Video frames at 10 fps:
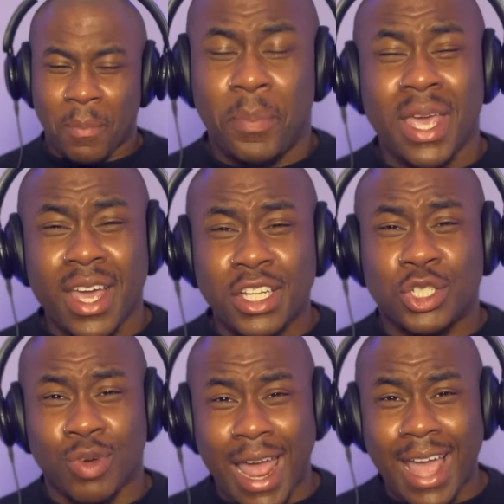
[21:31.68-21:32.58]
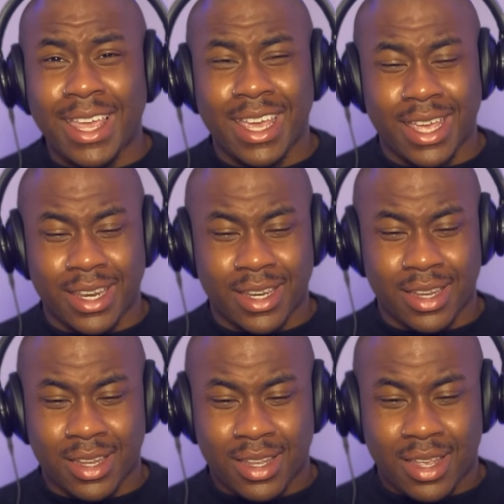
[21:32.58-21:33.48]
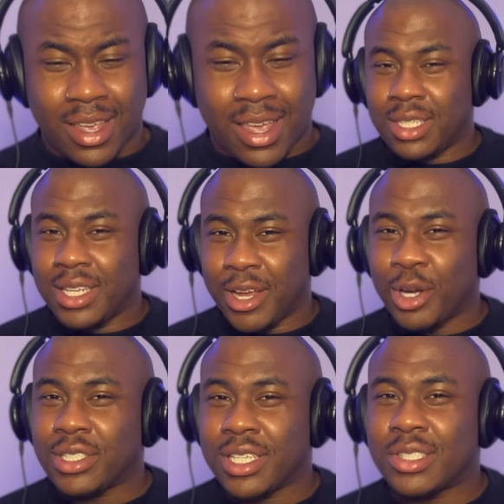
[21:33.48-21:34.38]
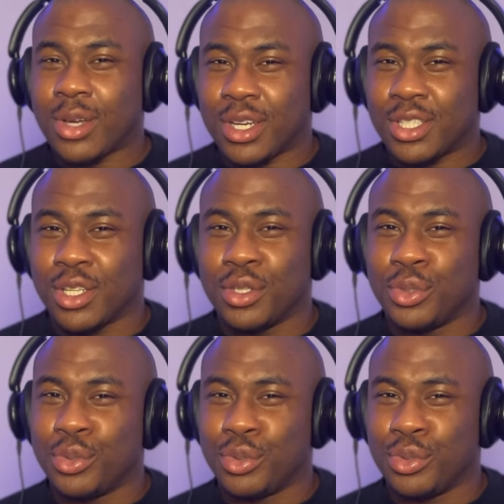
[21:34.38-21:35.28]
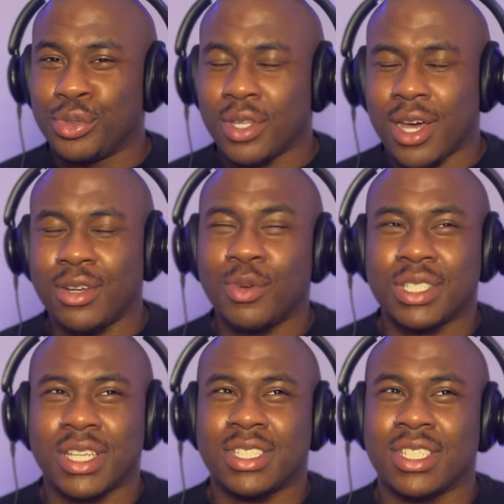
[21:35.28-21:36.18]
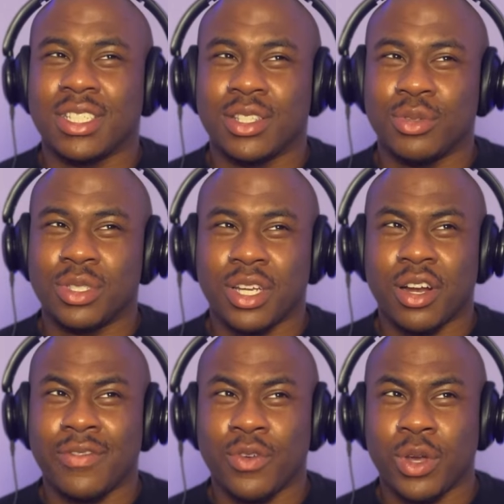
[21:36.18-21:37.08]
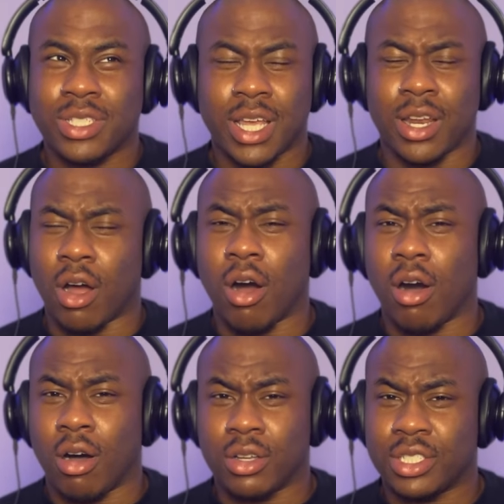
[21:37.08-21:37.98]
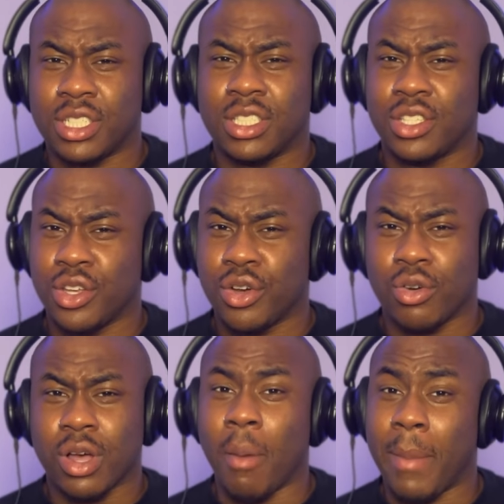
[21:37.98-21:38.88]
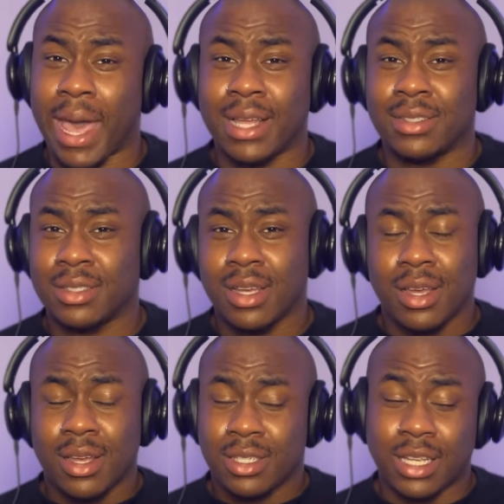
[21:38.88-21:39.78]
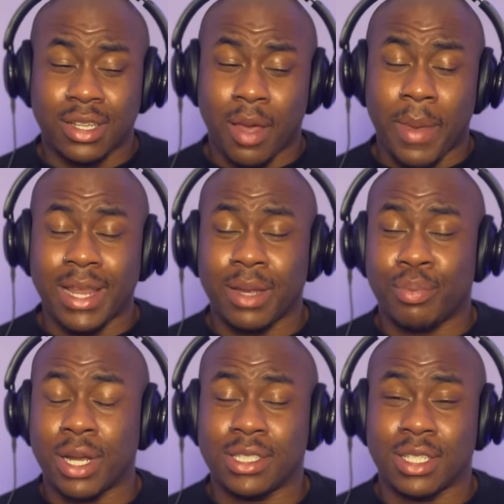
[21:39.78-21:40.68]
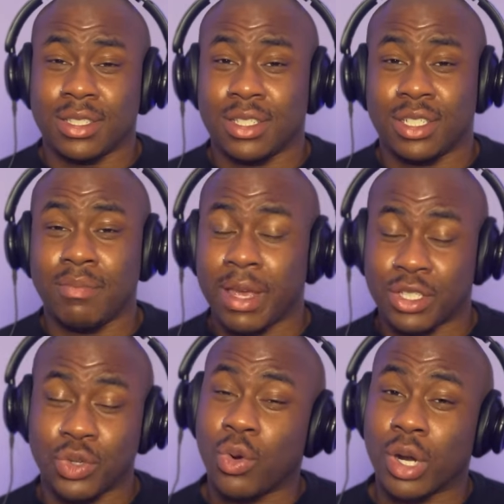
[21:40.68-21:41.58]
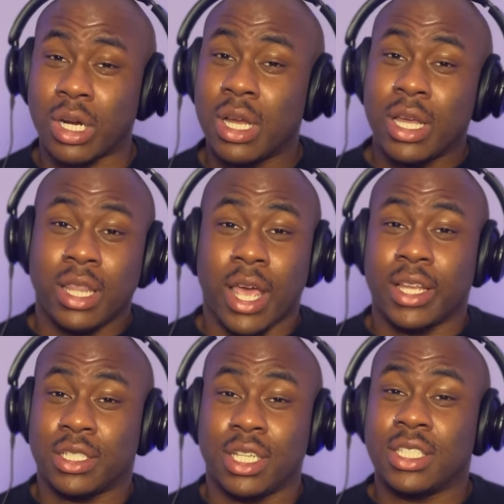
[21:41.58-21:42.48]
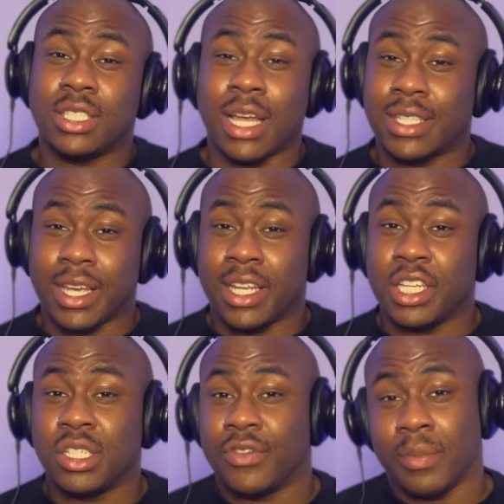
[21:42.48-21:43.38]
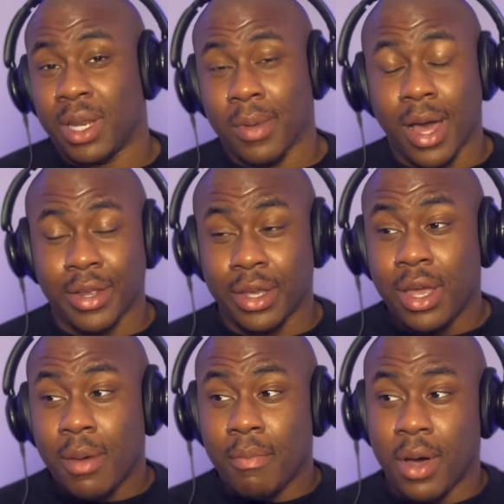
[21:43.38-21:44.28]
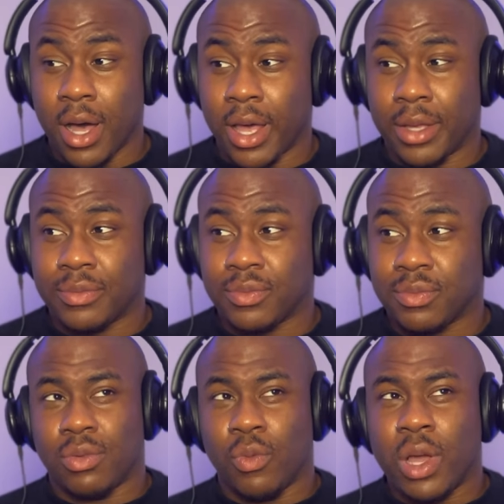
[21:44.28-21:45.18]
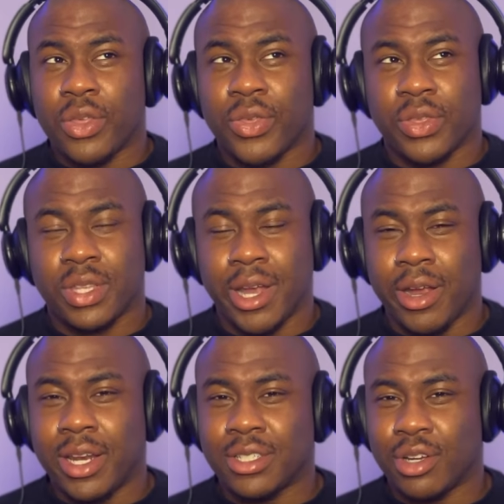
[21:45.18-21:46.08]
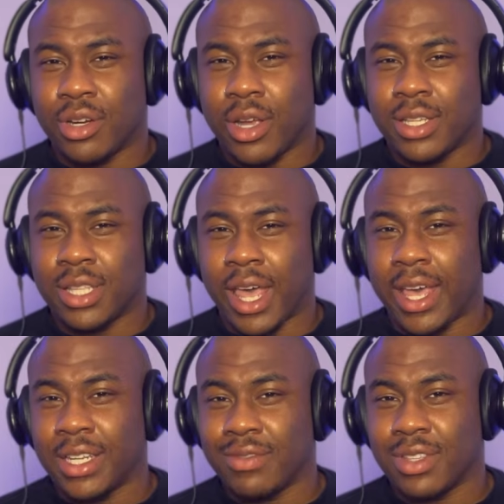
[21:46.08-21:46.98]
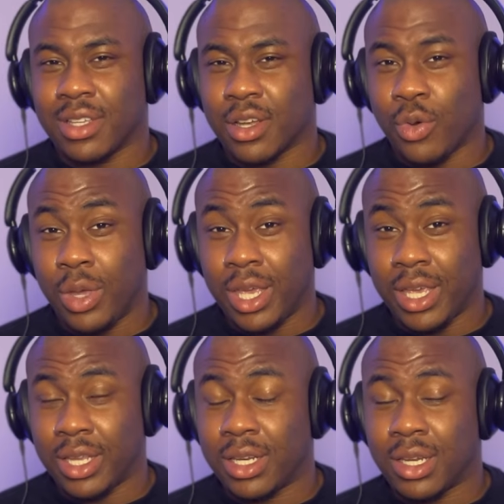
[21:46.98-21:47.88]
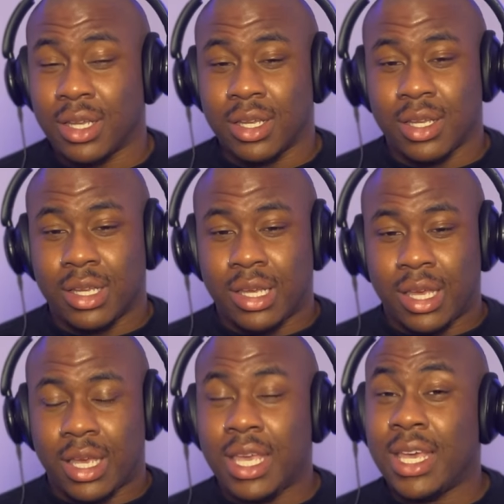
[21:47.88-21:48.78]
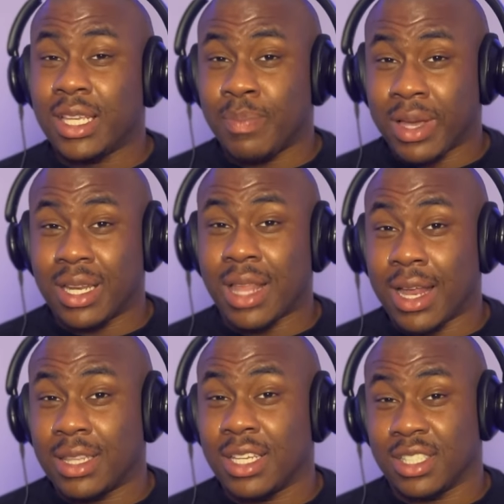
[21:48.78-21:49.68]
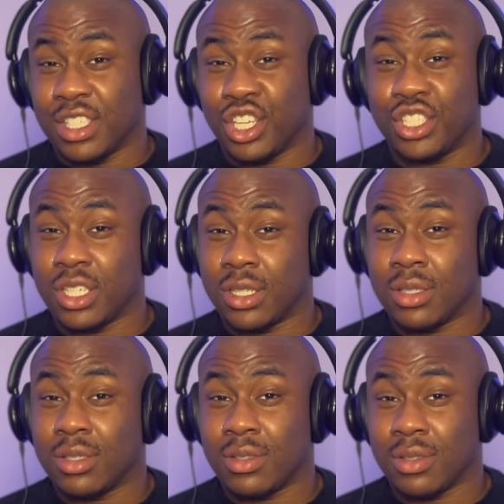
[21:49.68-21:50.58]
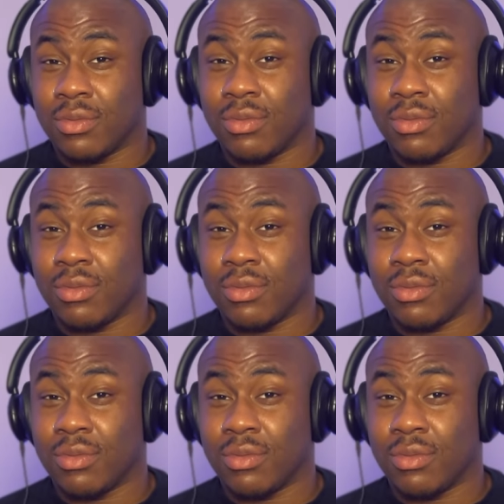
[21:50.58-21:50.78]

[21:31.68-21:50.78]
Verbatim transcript: Be a dragon. Daenerys has started to lose. I don't want to say she's losing her voice at all. She still commands. She has a commanding presence, and she makes sure that she's not taking any shit from anybody. But with Tyrion as her as the hand of the queen, he is making a lot of these decisions.